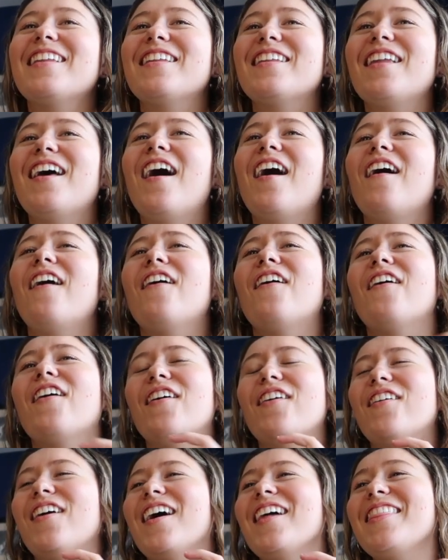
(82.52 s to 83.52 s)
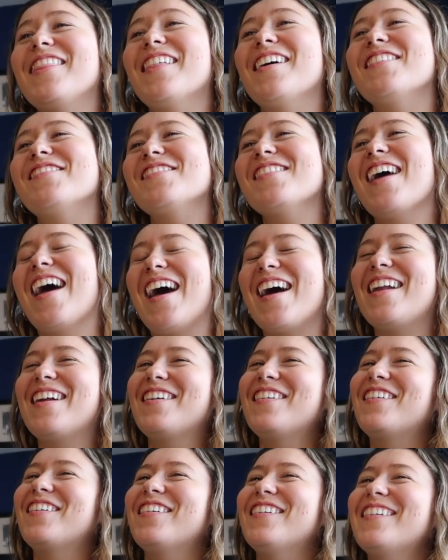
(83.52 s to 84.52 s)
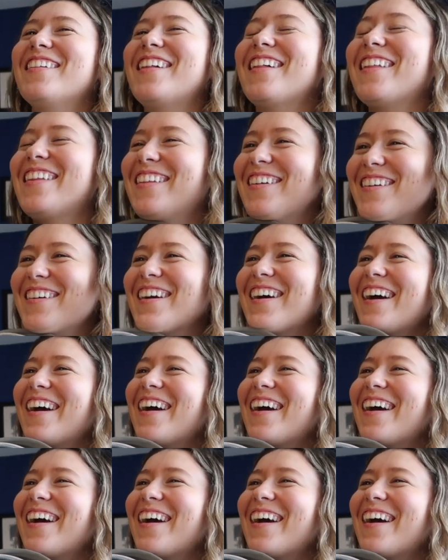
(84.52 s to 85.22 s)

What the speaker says: No, I thought we had a whole hour.